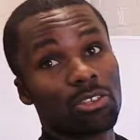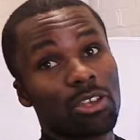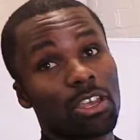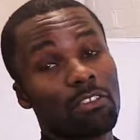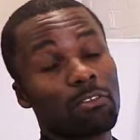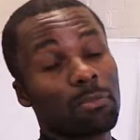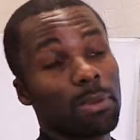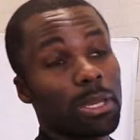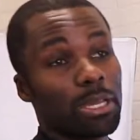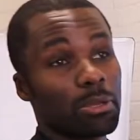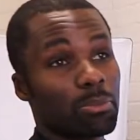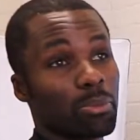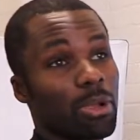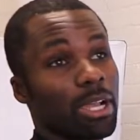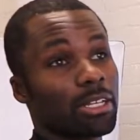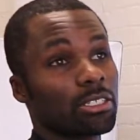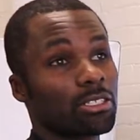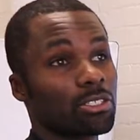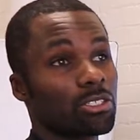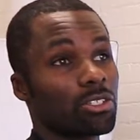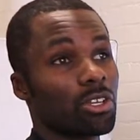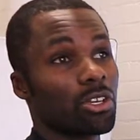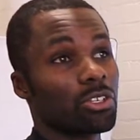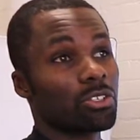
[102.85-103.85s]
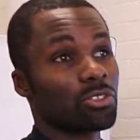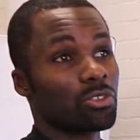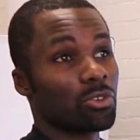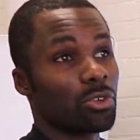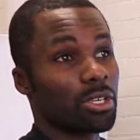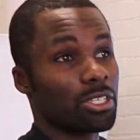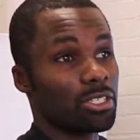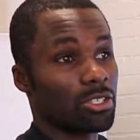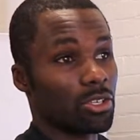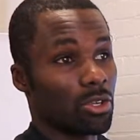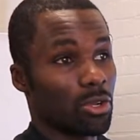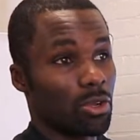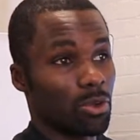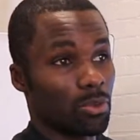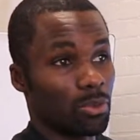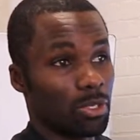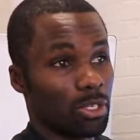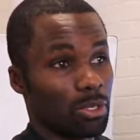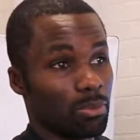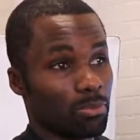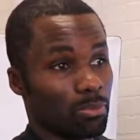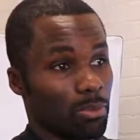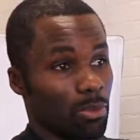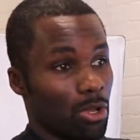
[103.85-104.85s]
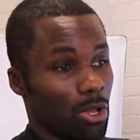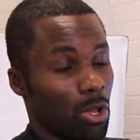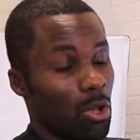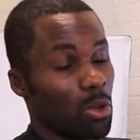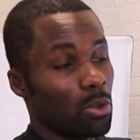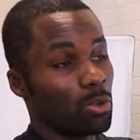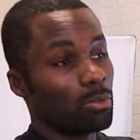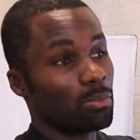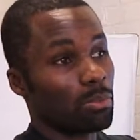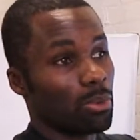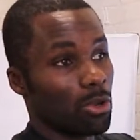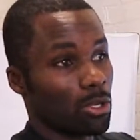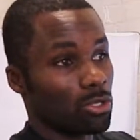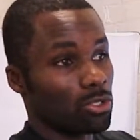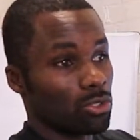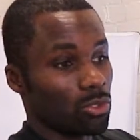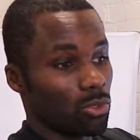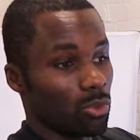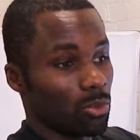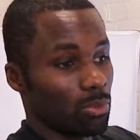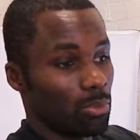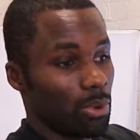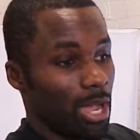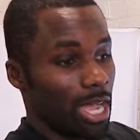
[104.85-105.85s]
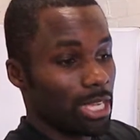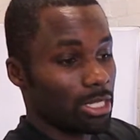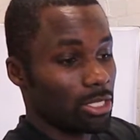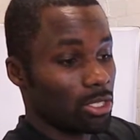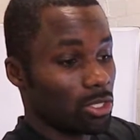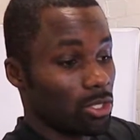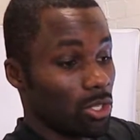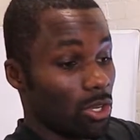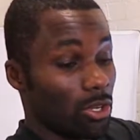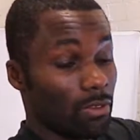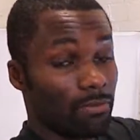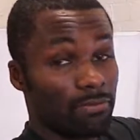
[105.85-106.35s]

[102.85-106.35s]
everybody in practice log creates their own personal practice log